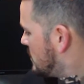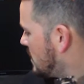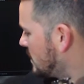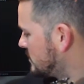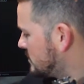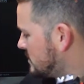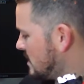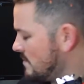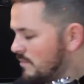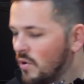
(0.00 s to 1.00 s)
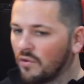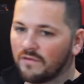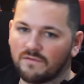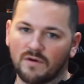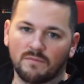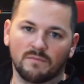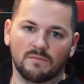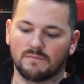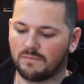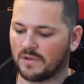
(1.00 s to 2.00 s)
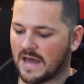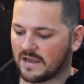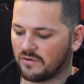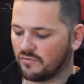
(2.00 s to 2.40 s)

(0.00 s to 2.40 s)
You can see both of them, black and